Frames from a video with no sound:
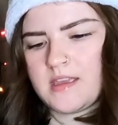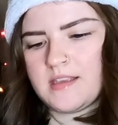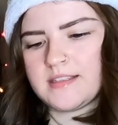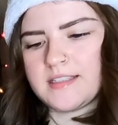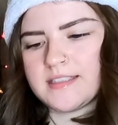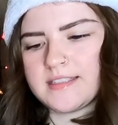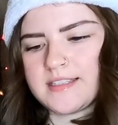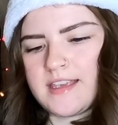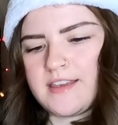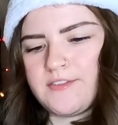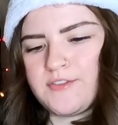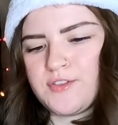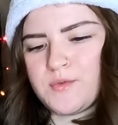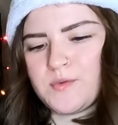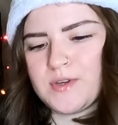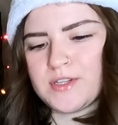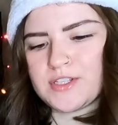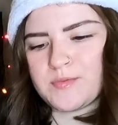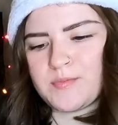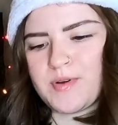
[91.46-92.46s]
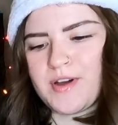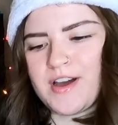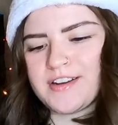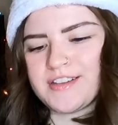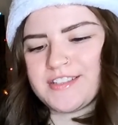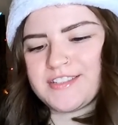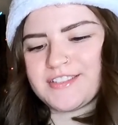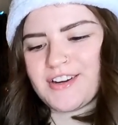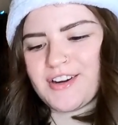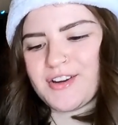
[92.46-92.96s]
Says, if you wish upon
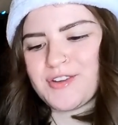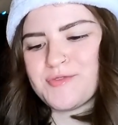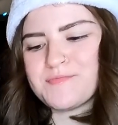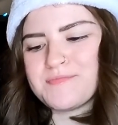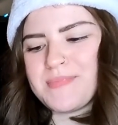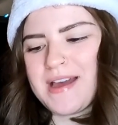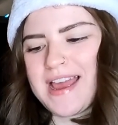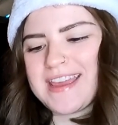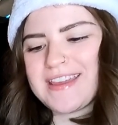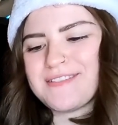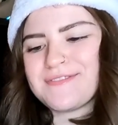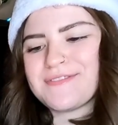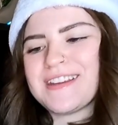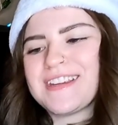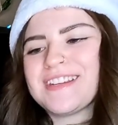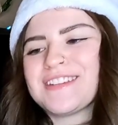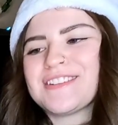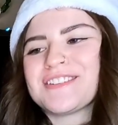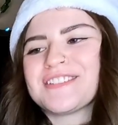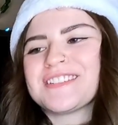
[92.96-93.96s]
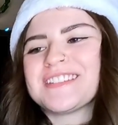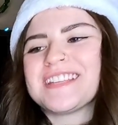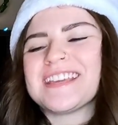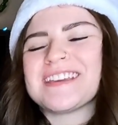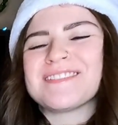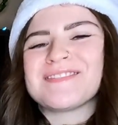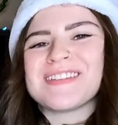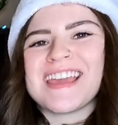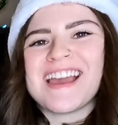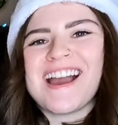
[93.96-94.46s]
a star, you might read your
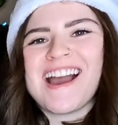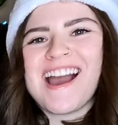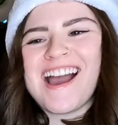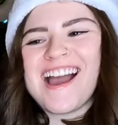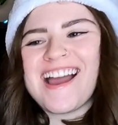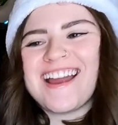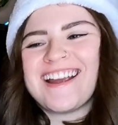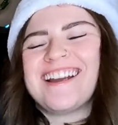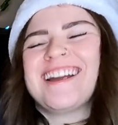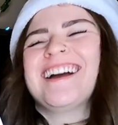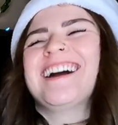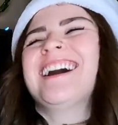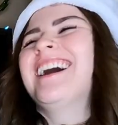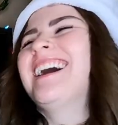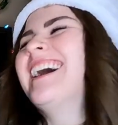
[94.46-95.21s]
TBR.